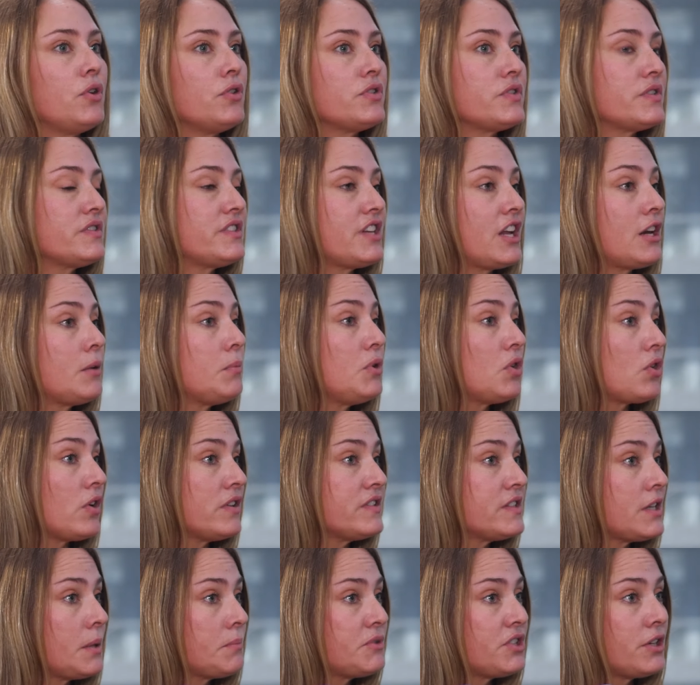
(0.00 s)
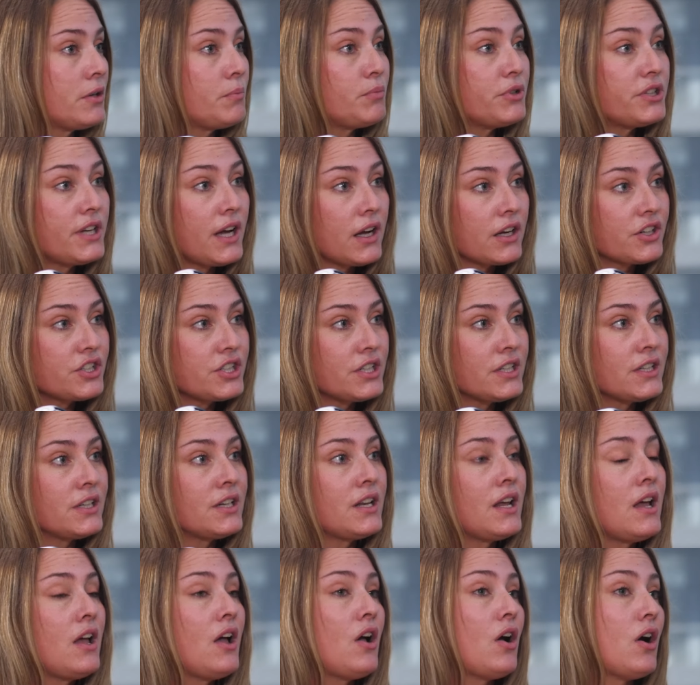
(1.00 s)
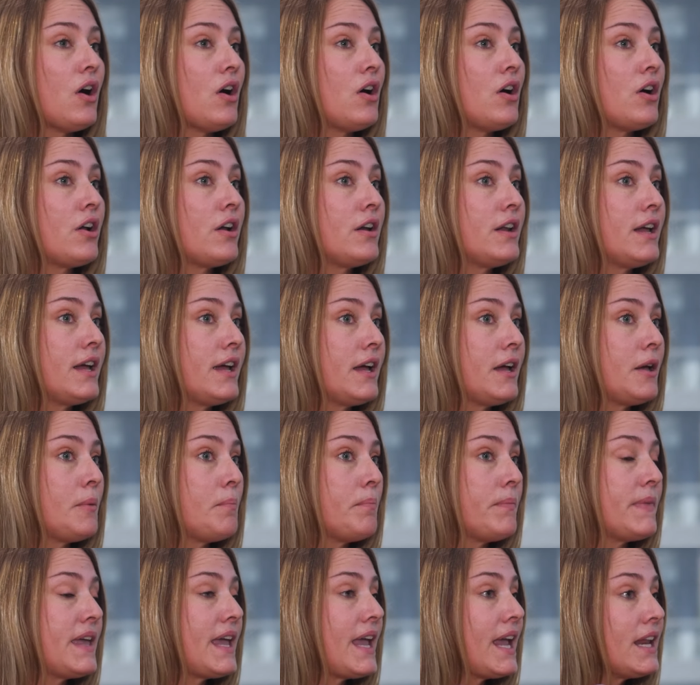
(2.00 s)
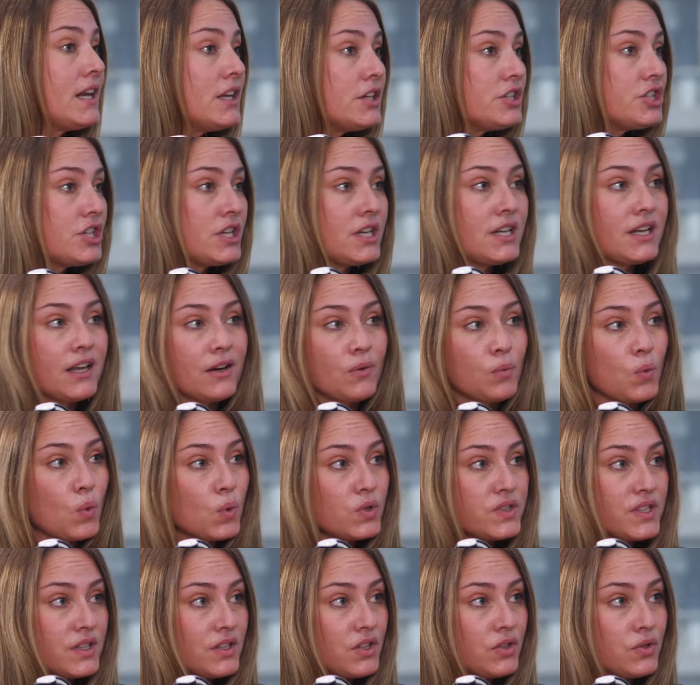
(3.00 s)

sustainable consumption and production, on energy and water